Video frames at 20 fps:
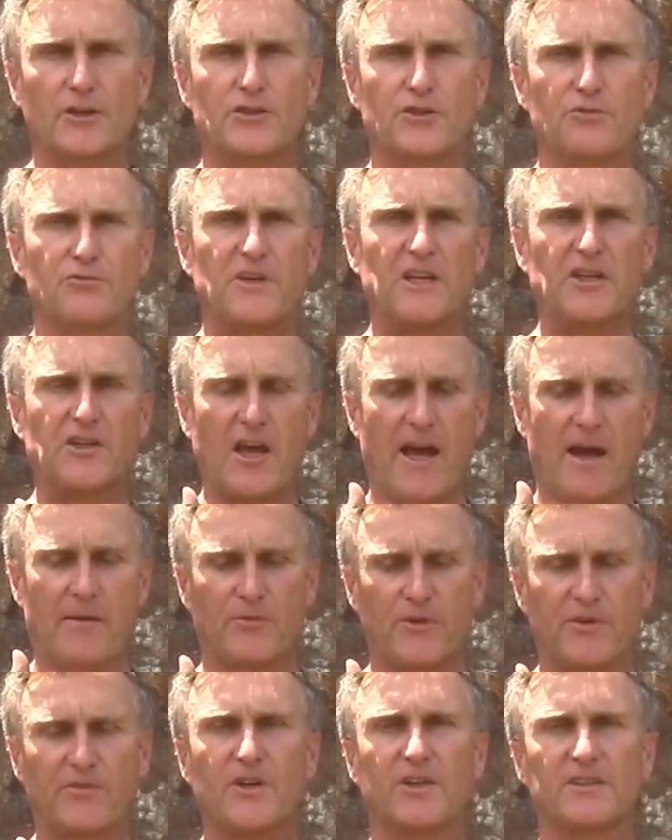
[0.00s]
to
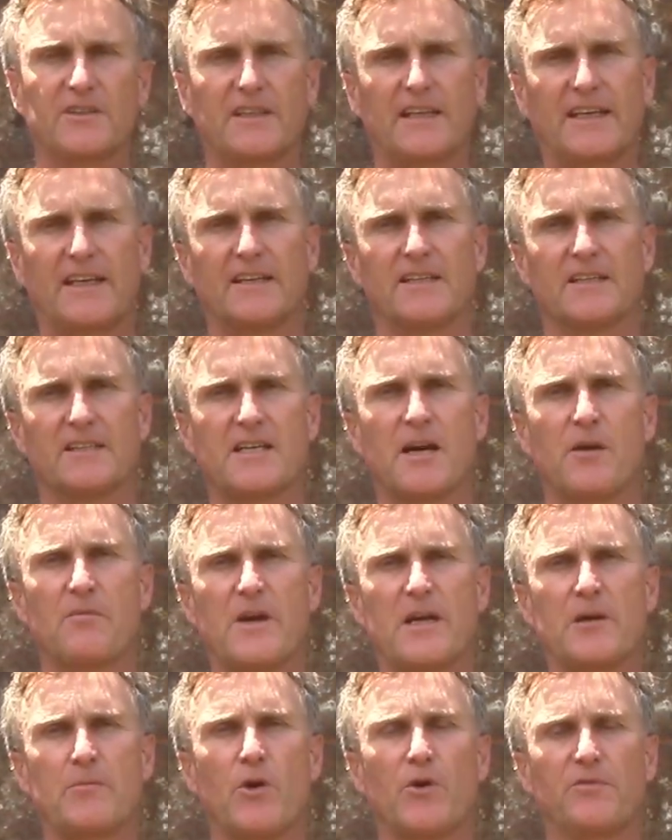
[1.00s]
recap, we've got the Natal
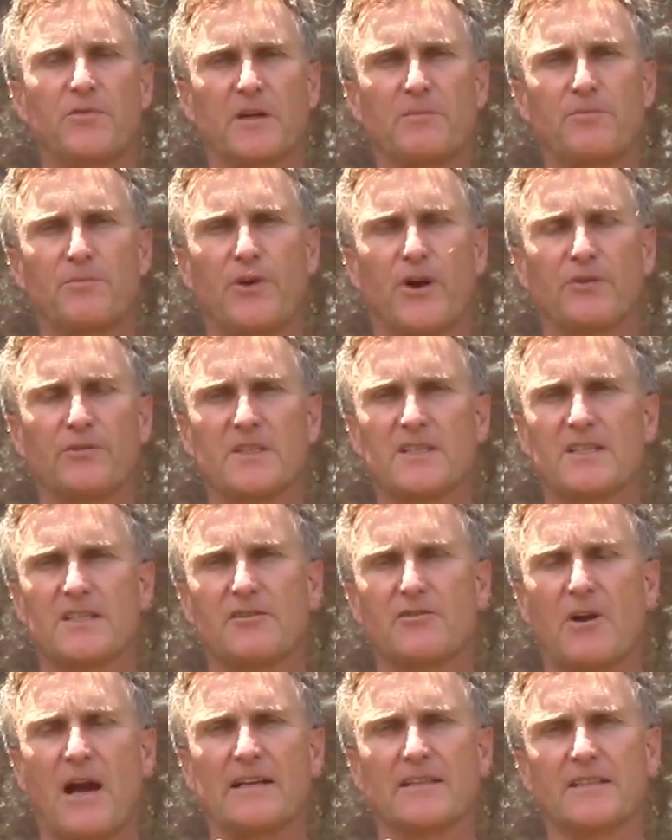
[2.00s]
Metamorphic Province,
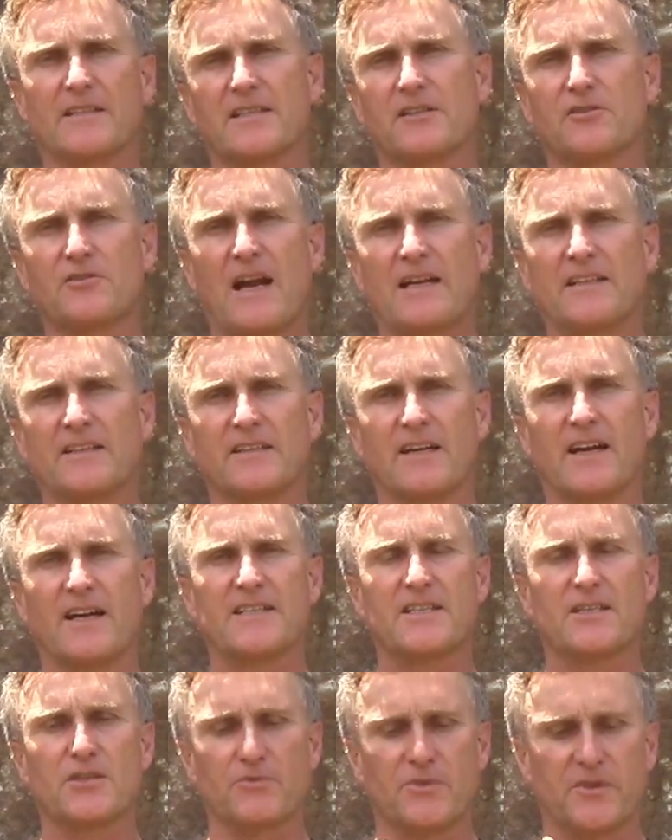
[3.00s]
granites and granite
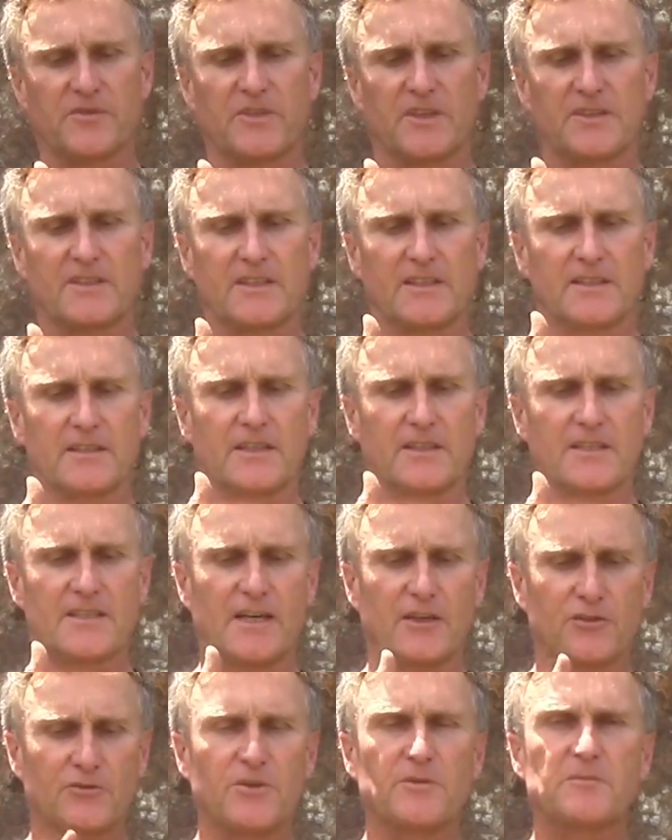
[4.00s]
gneisses. We've got the
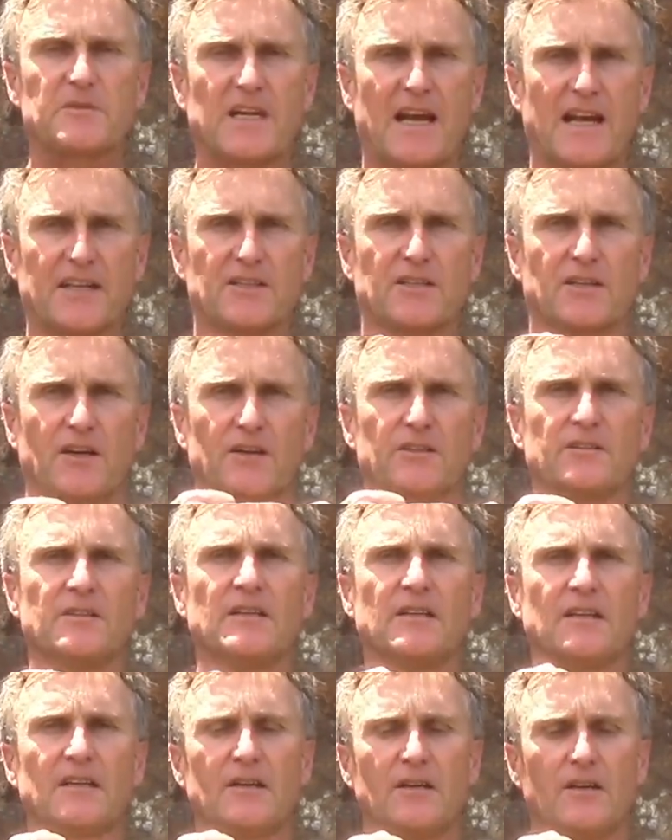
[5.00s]
Natal Group Sandstone
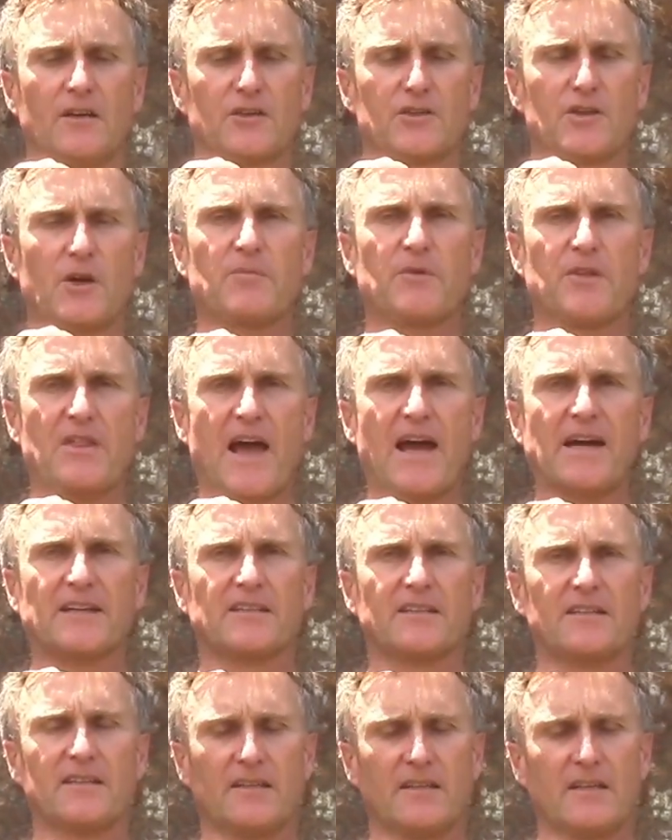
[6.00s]
on top of
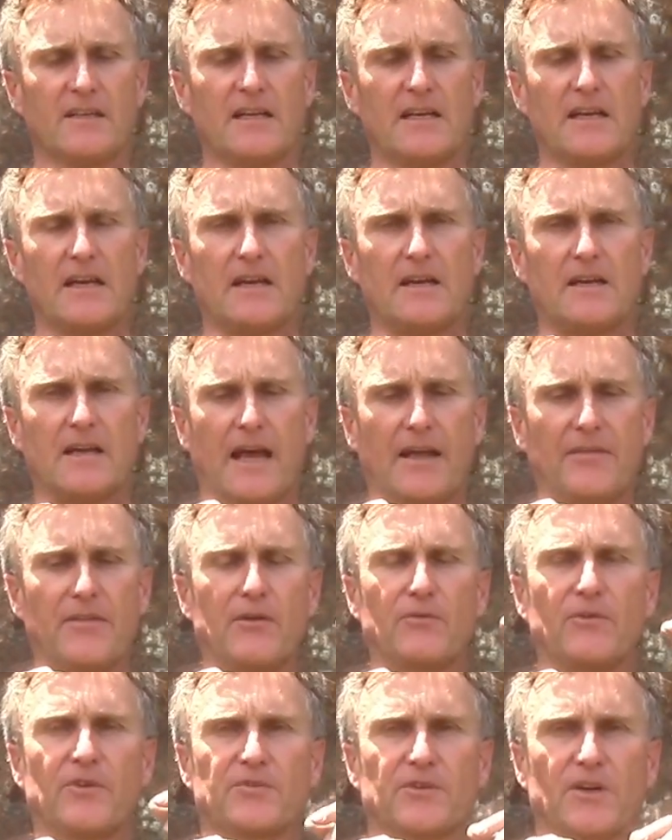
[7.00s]
that. And
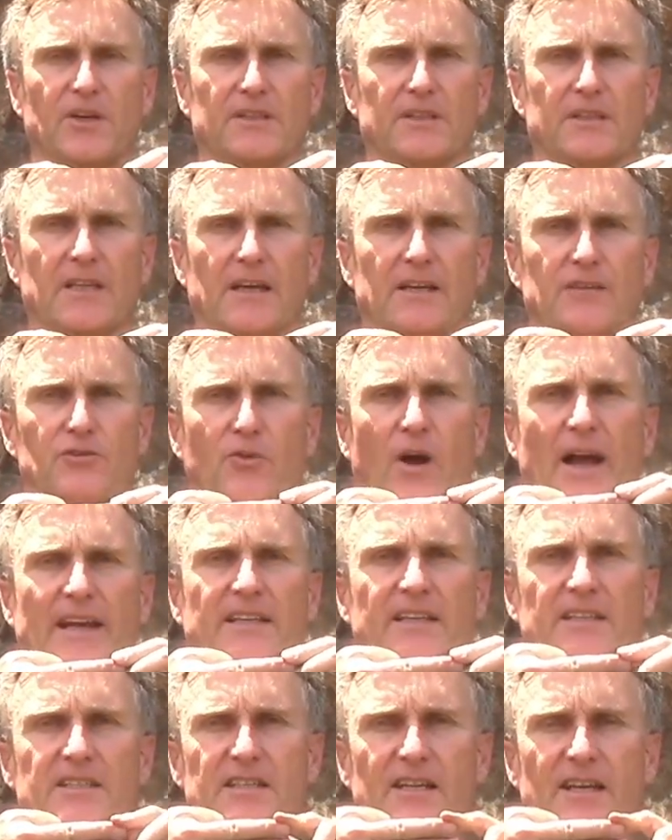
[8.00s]
then we've got the
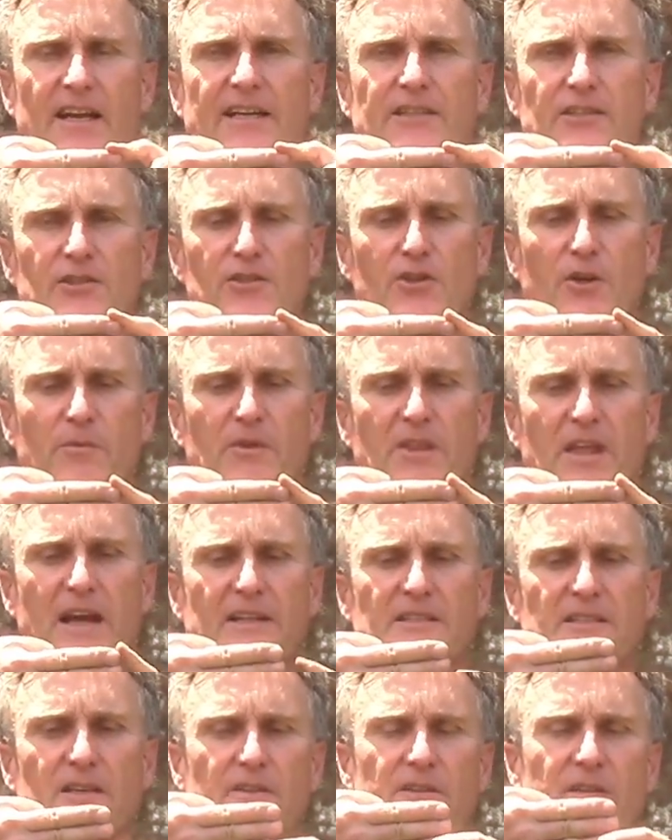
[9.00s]
Dwight-Catilite on top of
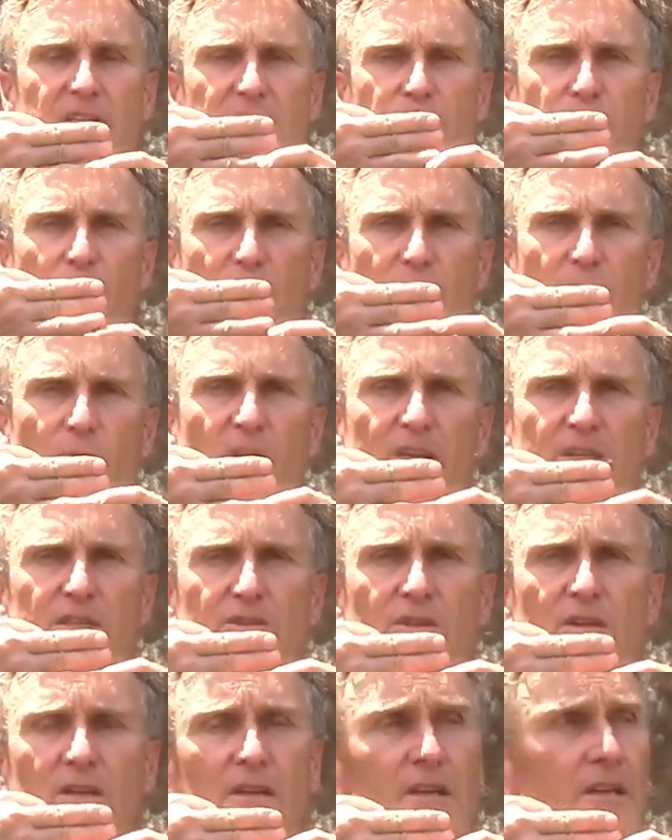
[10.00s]
that. So this bottom one
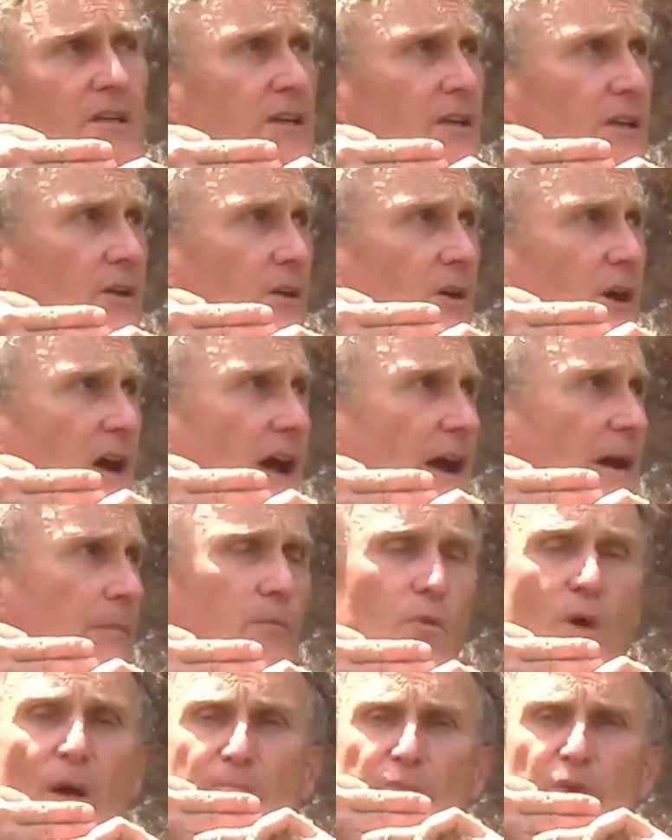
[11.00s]
is
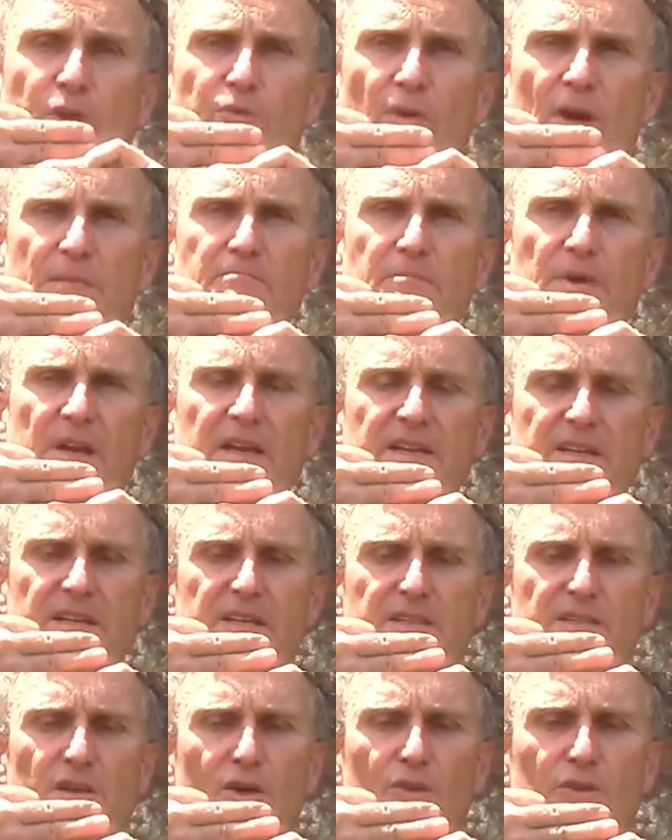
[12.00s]
1.1 billion
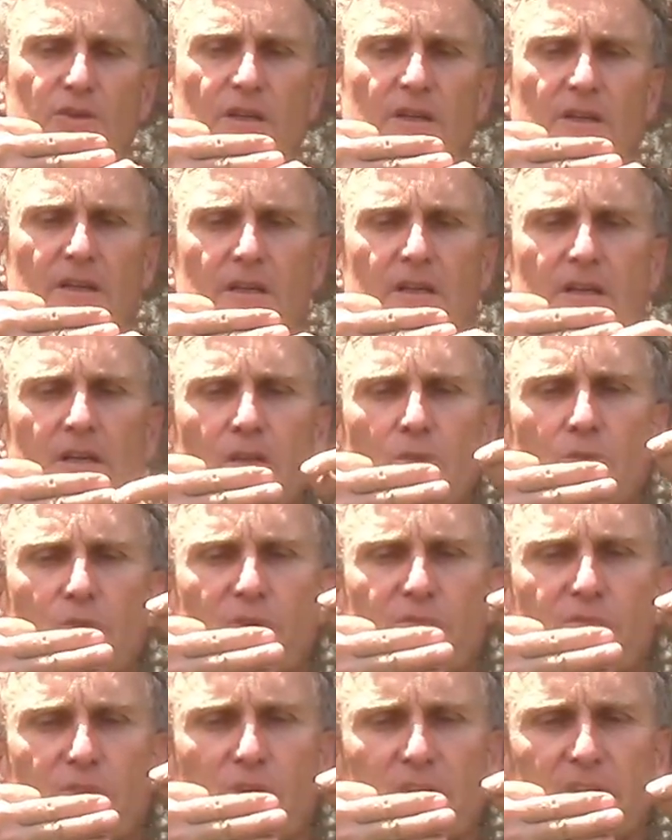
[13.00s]
years old.
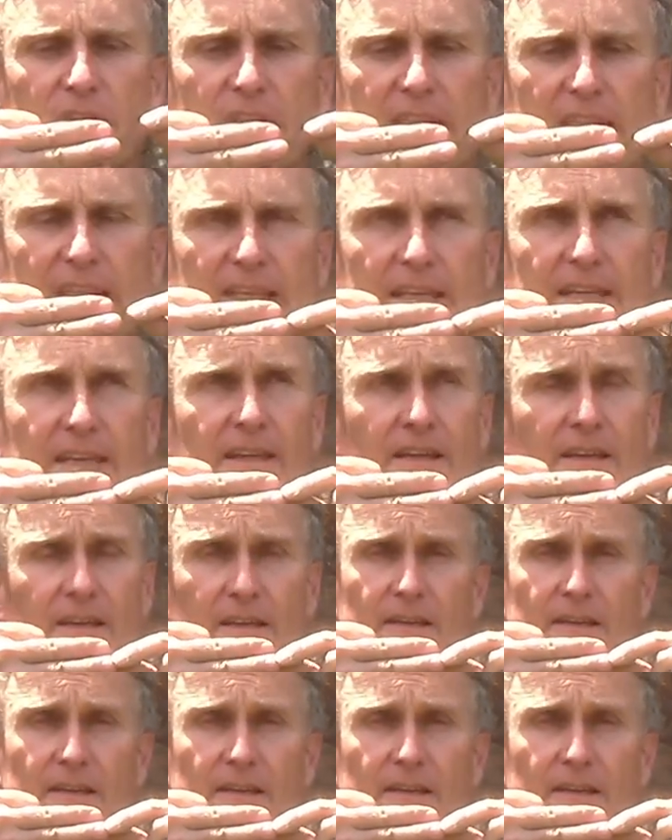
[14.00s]
We've got the